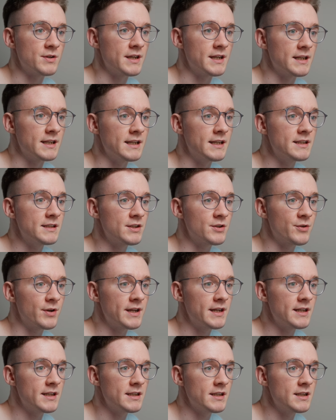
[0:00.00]
get it
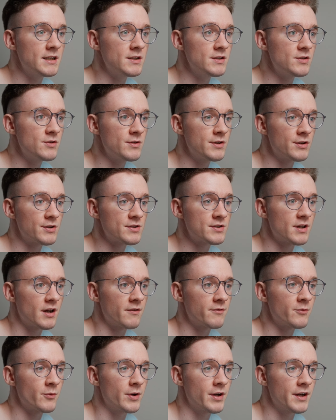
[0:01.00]
integrated into your
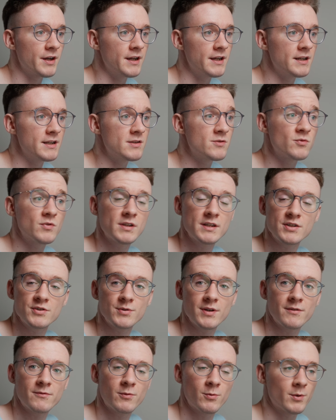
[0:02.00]
software. It is really
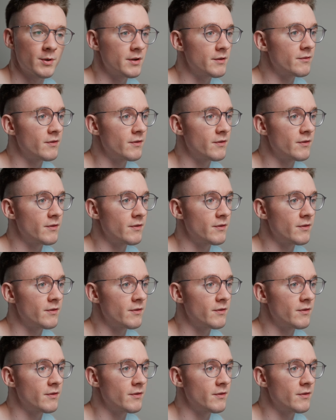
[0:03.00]
straightforward to